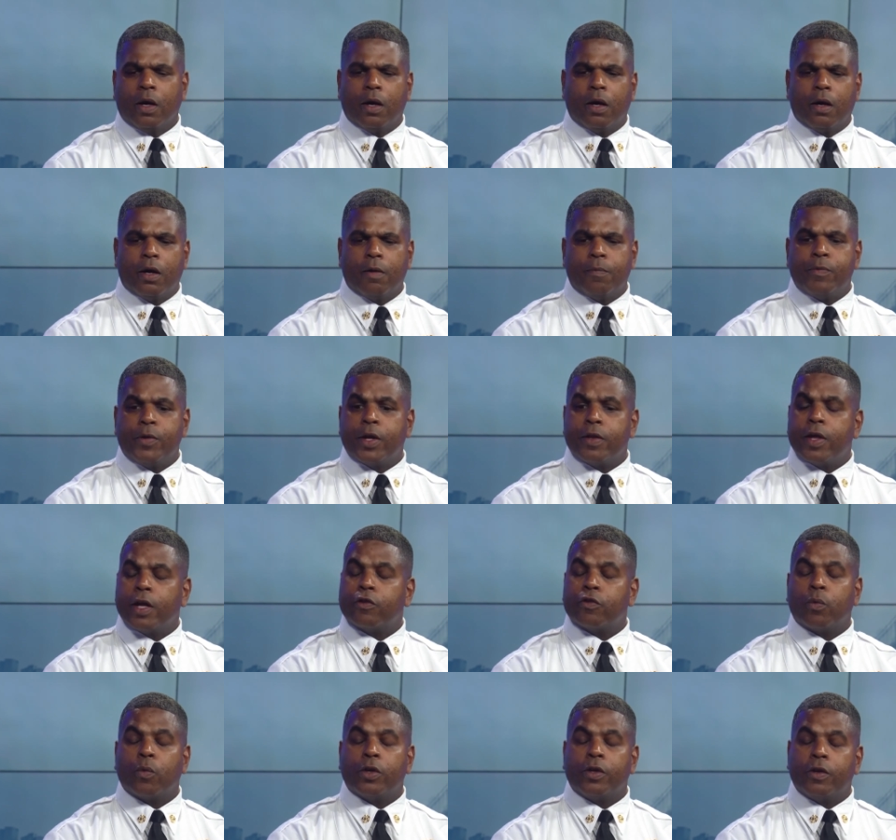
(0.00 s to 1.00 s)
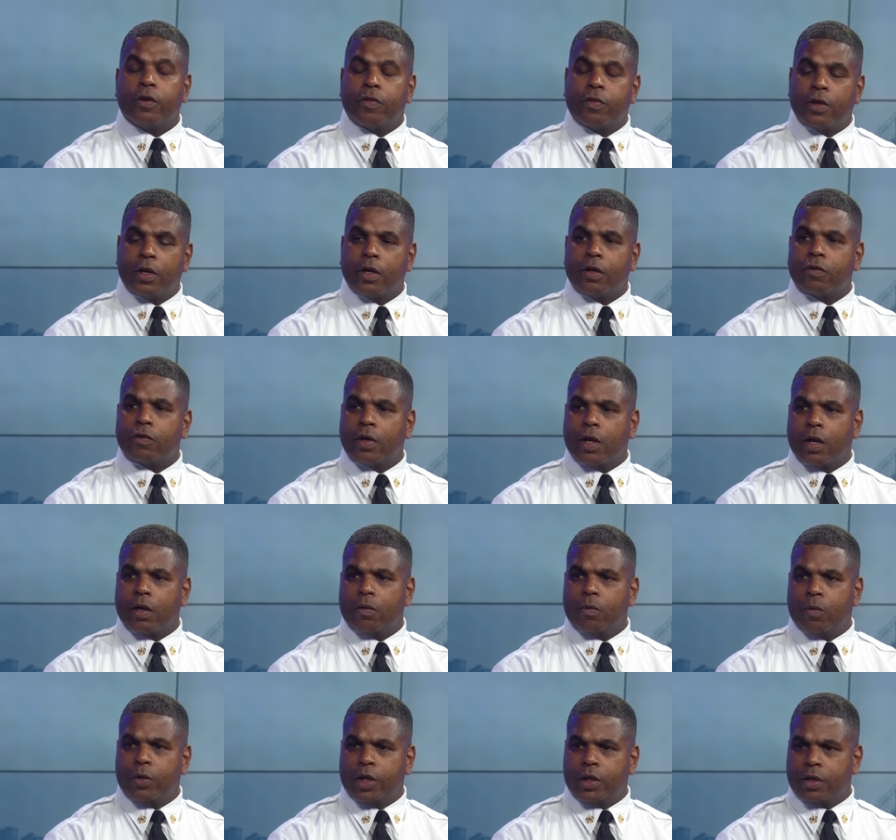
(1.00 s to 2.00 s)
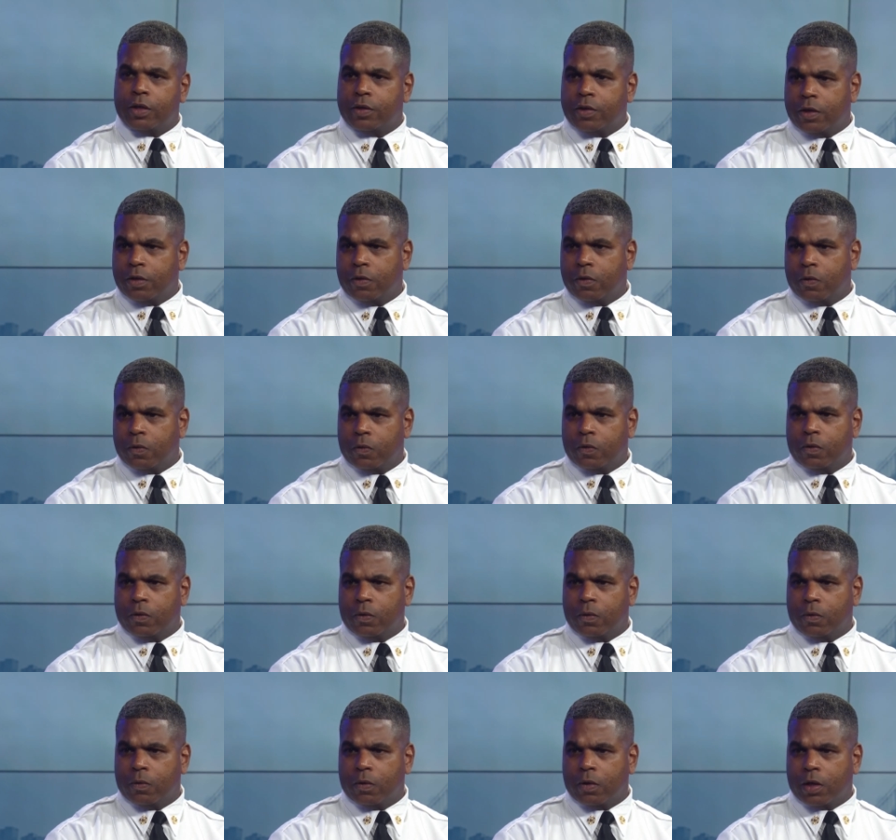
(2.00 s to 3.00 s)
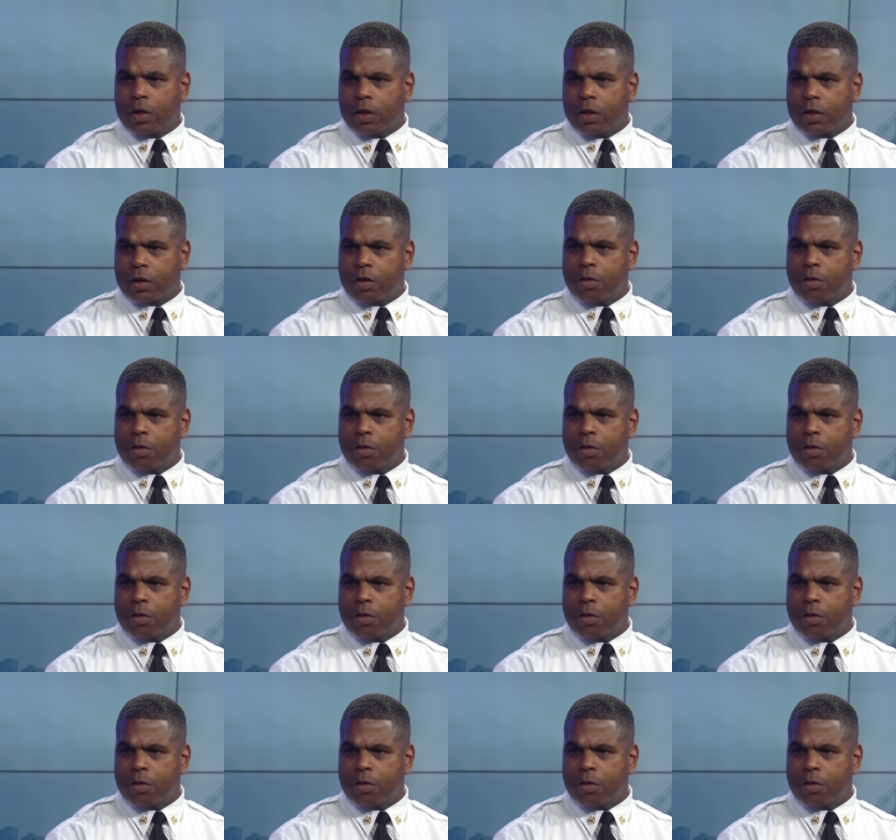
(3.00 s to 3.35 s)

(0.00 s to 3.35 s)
um, and that's one of the things that we continue to uh,